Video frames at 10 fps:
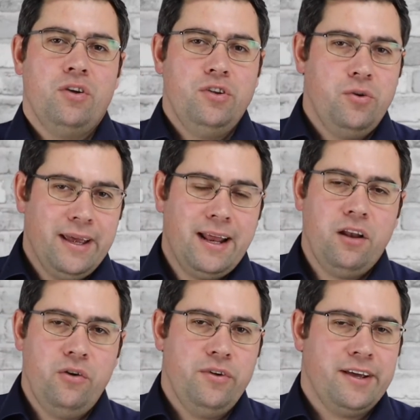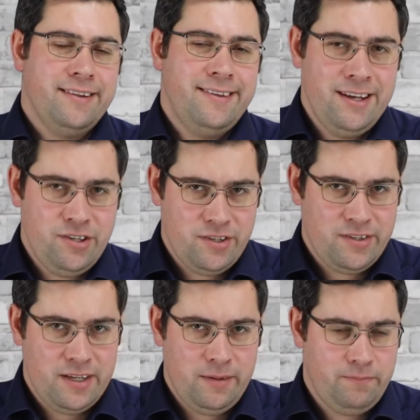you include a
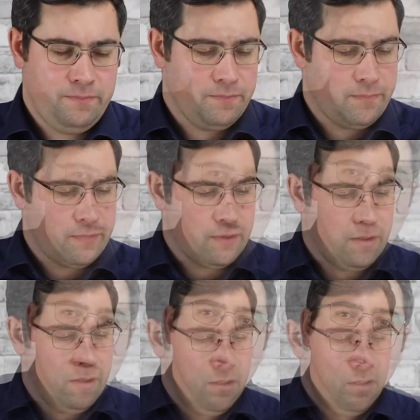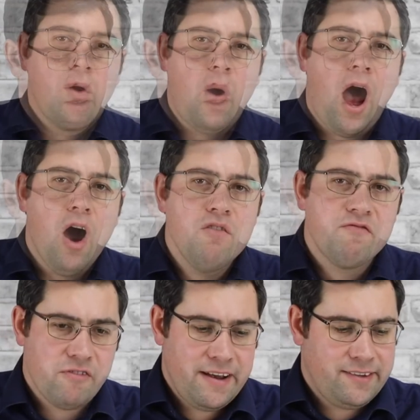contingency. We also
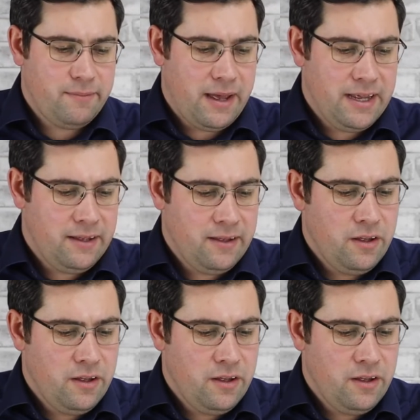overestimate